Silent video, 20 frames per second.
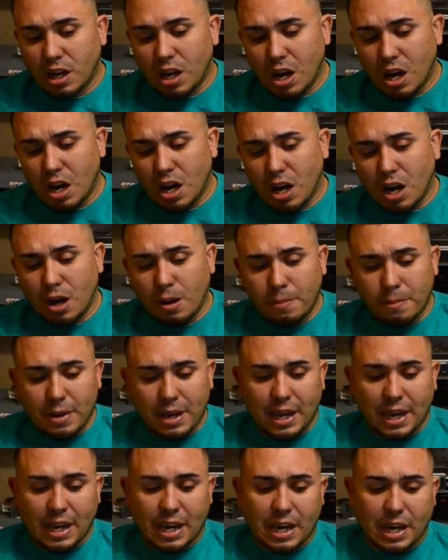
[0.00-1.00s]

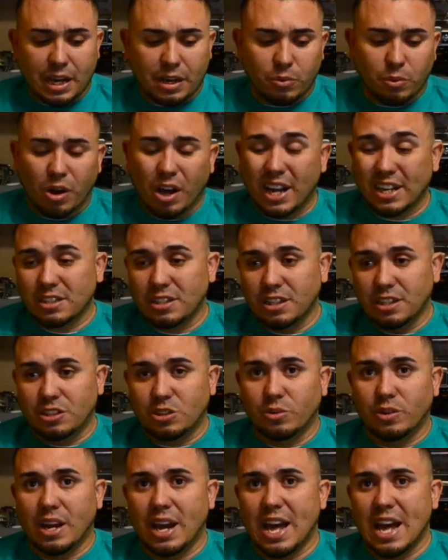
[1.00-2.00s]
And well,
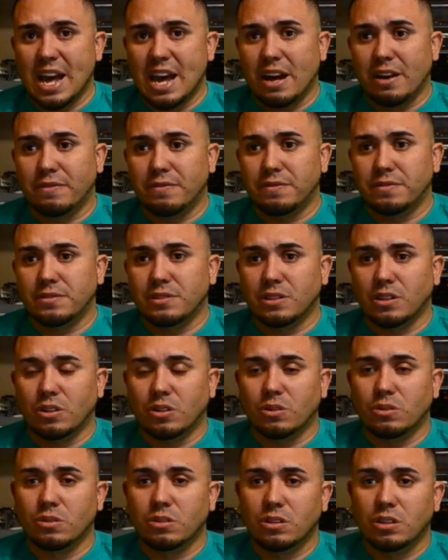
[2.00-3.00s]
actually 2.5.
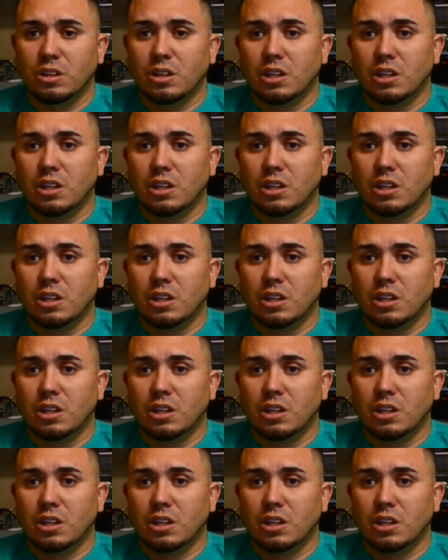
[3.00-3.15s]
So